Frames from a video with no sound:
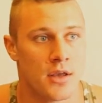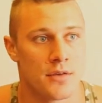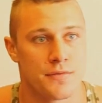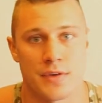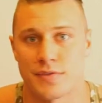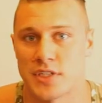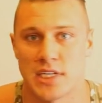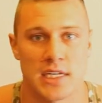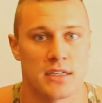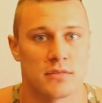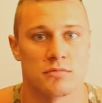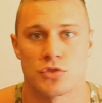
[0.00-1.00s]

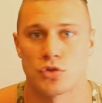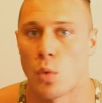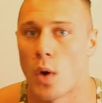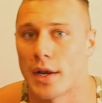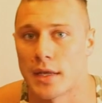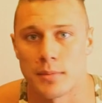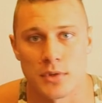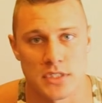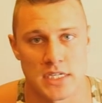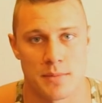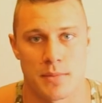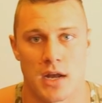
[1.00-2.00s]
15,
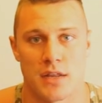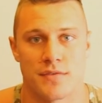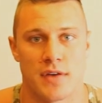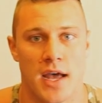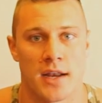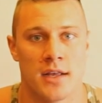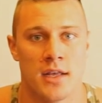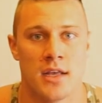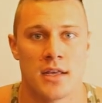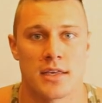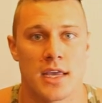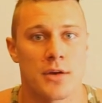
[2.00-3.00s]
20% body
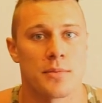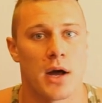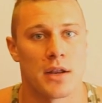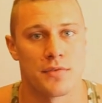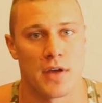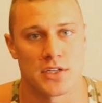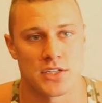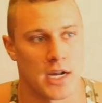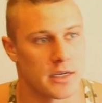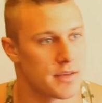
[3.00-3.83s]
fat, get your body fat checked,